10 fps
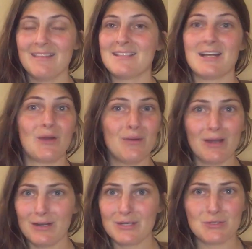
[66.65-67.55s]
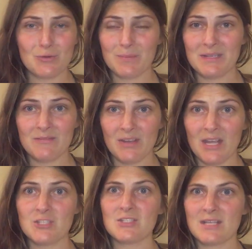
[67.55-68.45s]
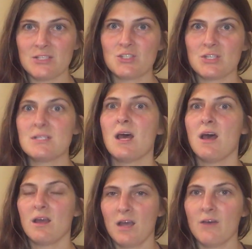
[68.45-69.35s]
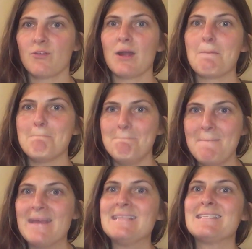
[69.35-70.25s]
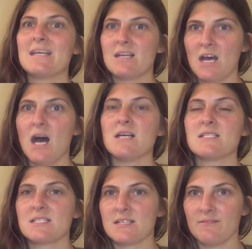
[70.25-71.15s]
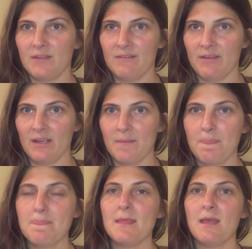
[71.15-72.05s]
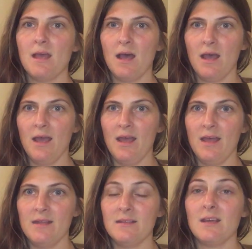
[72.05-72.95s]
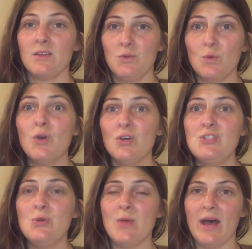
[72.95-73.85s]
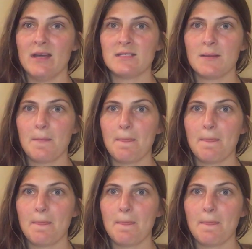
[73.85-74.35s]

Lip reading: That's not going on exorbitant vacations. That's just covering basic costs of living. And you could do that.